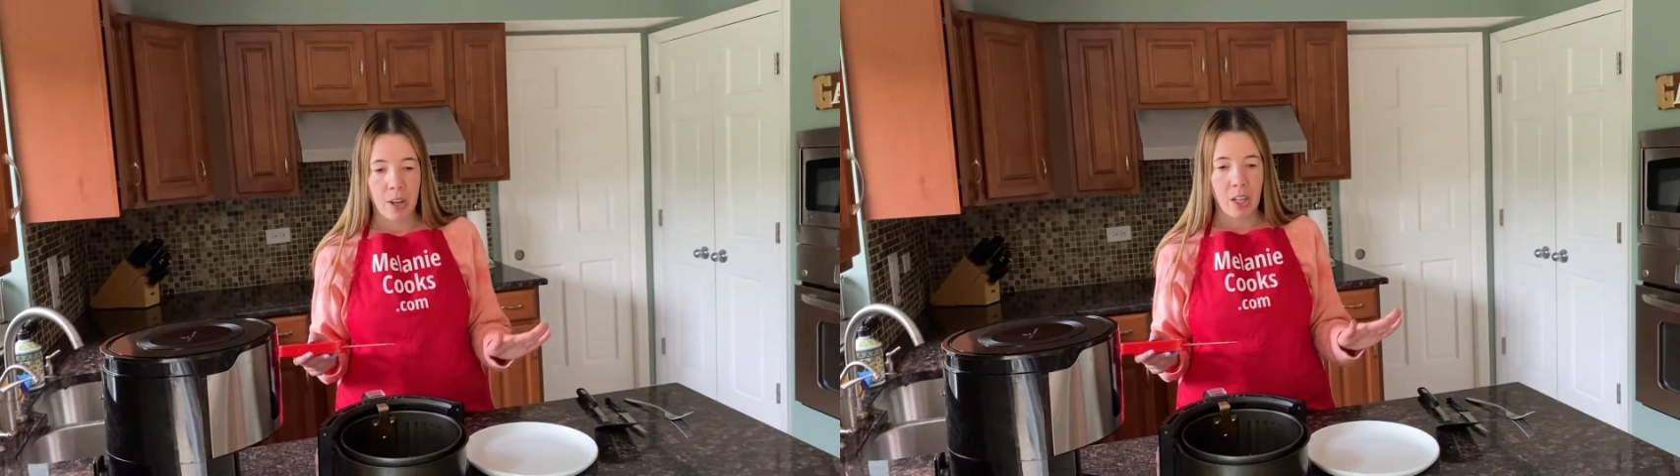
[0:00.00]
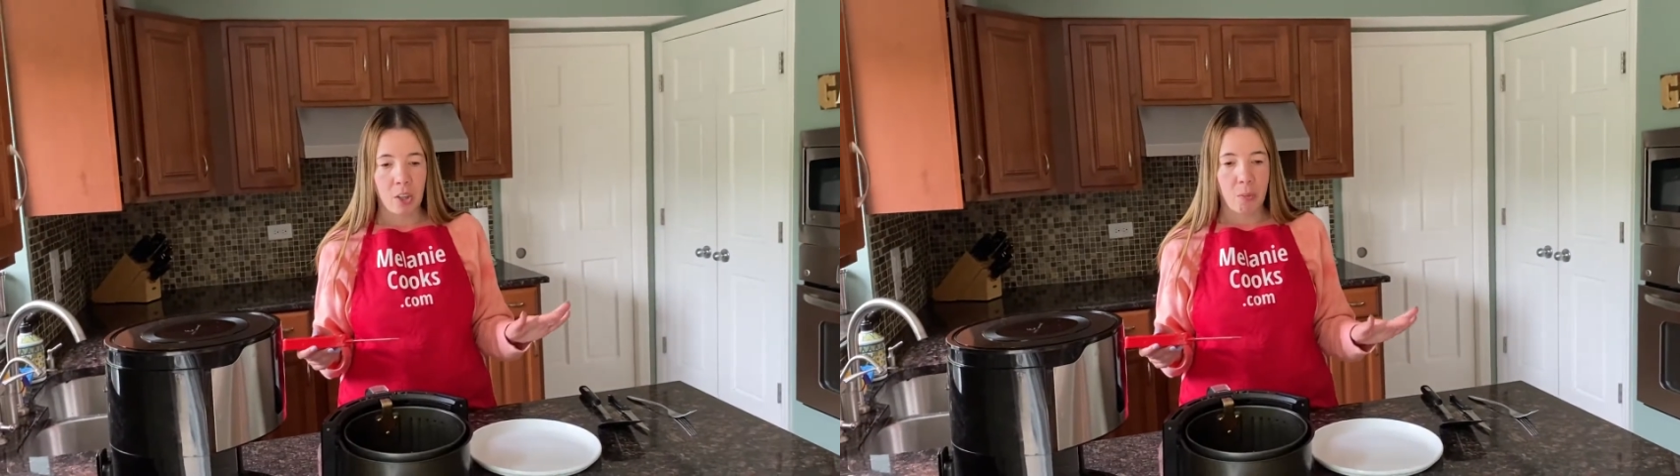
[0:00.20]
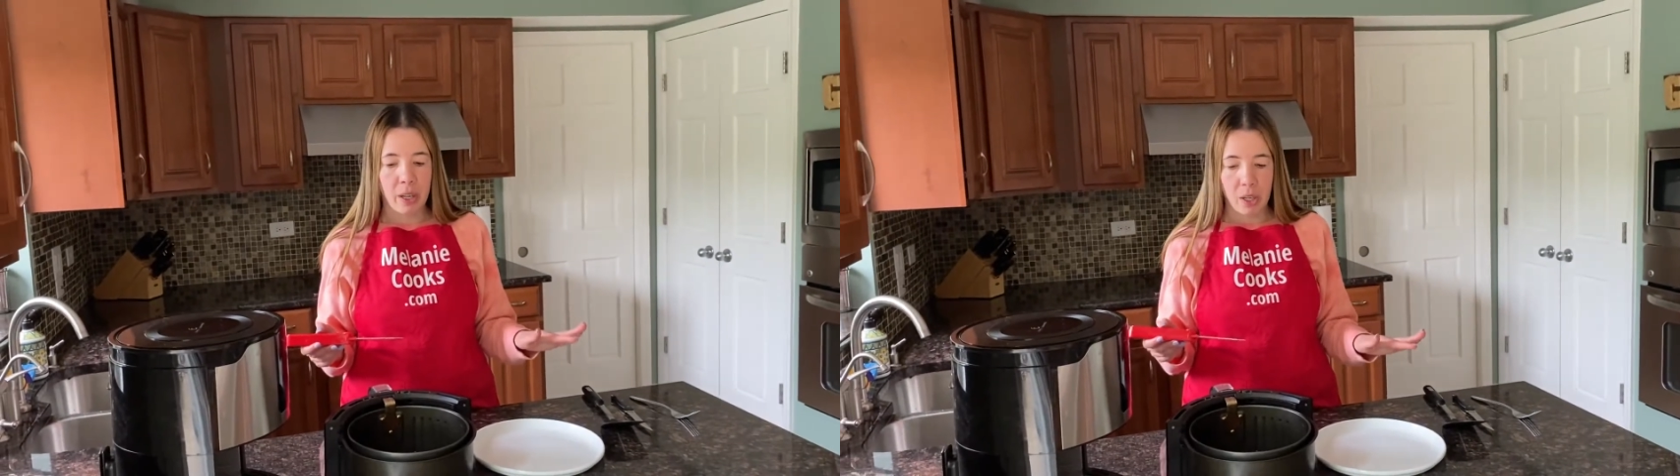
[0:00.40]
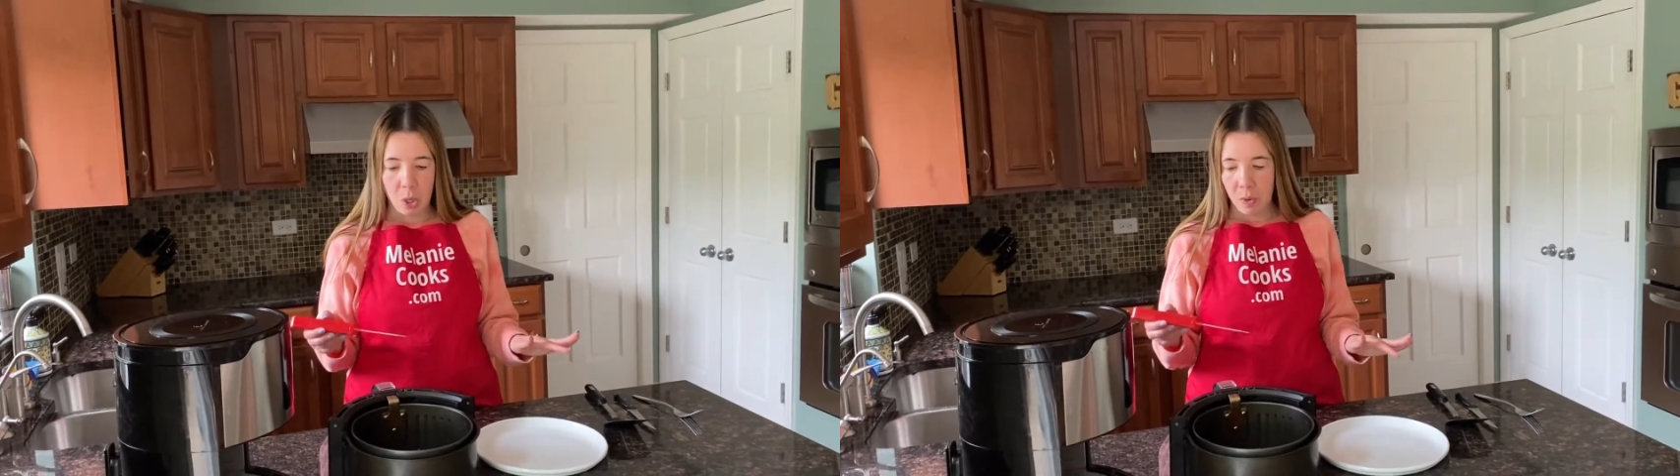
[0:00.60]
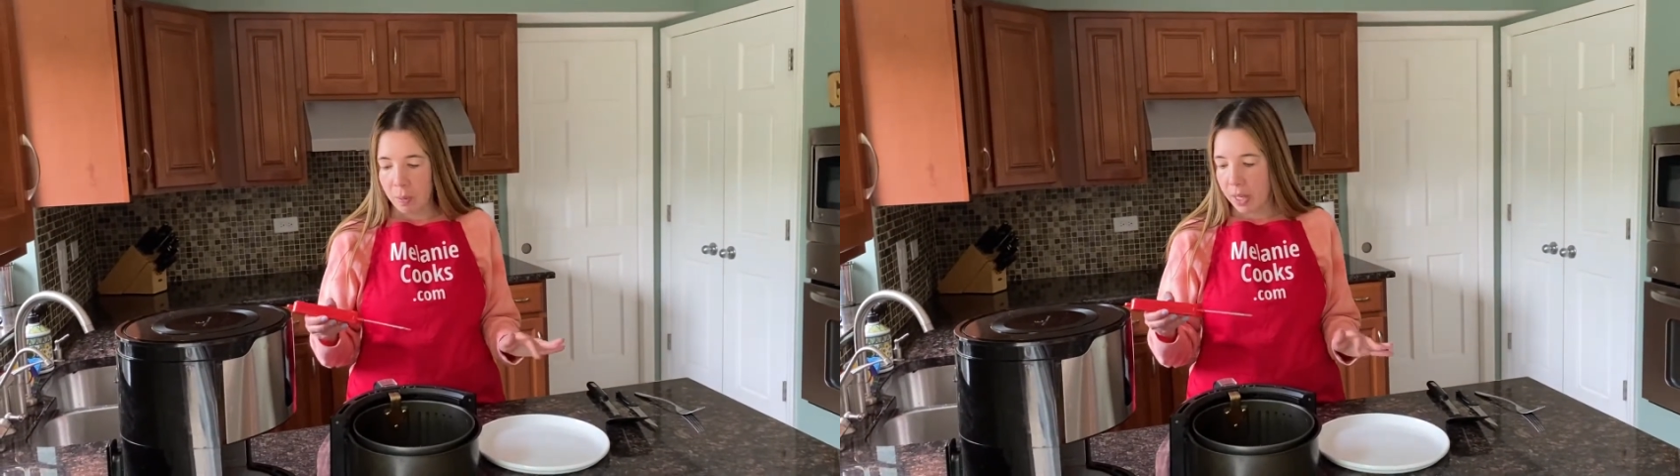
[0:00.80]
followed by a
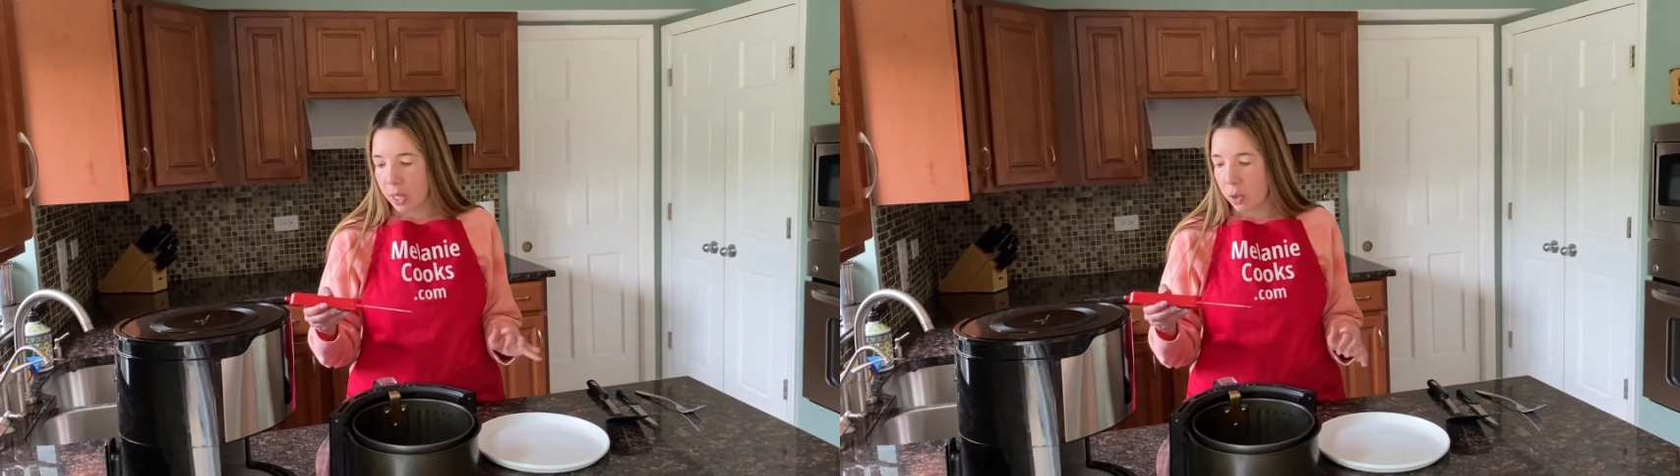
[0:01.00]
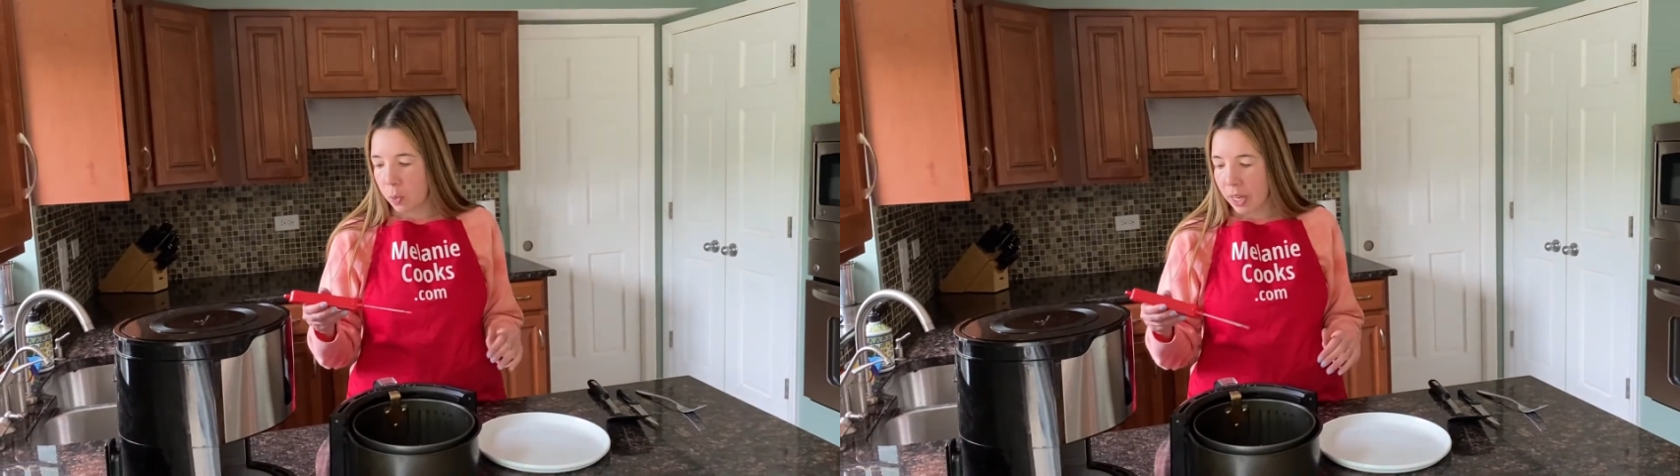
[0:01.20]
3-minute